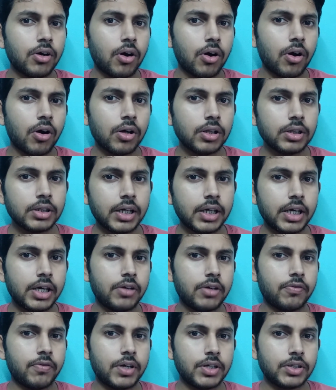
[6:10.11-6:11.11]
all the
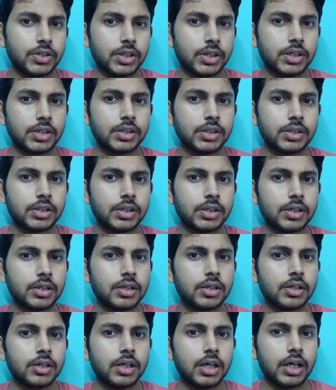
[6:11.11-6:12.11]
equations
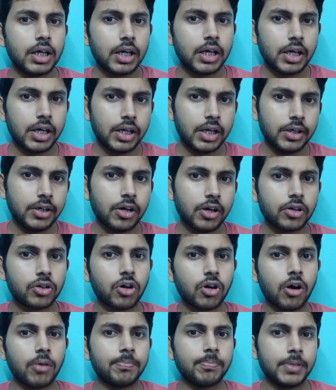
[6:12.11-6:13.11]
in your
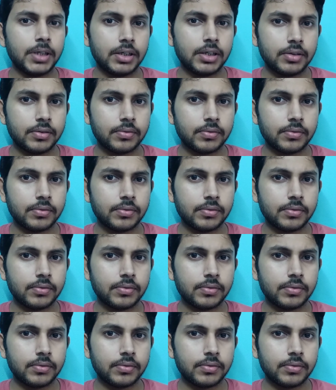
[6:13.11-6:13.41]
copy.